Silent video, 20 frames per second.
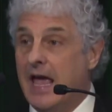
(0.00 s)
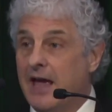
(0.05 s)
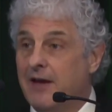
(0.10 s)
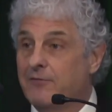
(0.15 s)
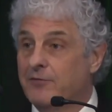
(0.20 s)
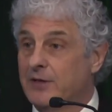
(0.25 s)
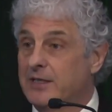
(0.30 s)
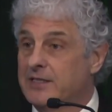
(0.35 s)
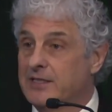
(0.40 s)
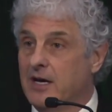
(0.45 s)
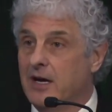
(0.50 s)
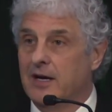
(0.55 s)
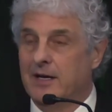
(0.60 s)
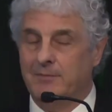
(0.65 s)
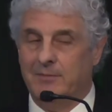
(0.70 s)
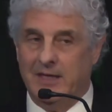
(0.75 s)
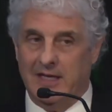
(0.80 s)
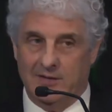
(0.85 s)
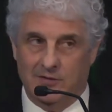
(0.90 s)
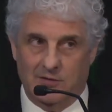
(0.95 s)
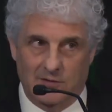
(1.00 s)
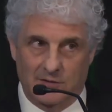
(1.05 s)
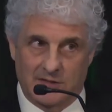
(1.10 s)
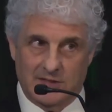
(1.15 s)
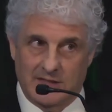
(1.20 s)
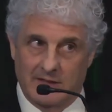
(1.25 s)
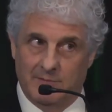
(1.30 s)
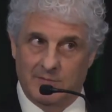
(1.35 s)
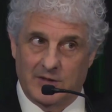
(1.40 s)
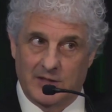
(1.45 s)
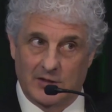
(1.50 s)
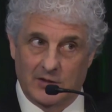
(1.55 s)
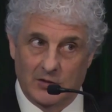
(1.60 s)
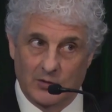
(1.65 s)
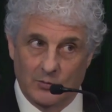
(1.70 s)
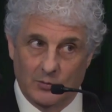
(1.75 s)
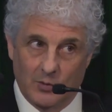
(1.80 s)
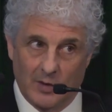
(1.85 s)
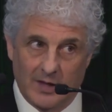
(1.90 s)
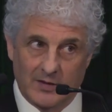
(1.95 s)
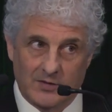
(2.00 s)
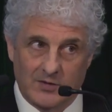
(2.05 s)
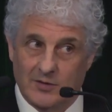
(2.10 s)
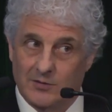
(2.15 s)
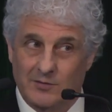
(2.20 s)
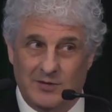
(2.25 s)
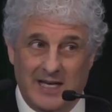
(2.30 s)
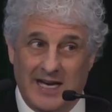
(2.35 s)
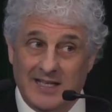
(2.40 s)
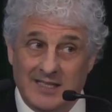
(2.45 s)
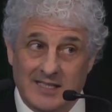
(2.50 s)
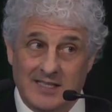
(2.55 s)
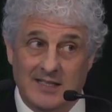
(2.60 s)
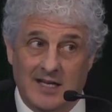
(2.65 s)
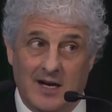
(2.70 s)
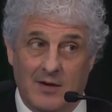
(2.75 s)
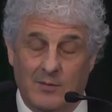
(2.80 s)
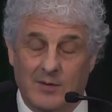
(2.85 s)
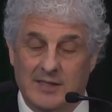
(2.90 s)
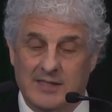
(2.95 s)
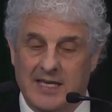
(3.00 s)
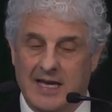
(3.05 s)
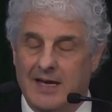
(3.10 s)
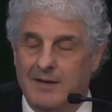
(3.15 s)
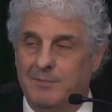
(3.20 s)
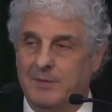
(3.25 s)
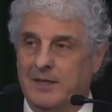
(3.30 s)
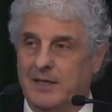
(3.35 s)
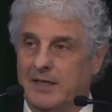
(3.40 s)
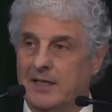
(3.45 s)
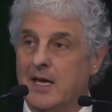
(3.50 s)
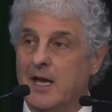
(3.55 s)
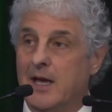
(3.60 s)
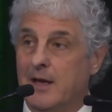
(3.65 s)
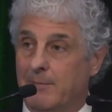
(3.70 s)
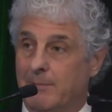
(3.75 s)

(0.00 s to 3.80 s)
every time they do something you want to. That's not what's happening.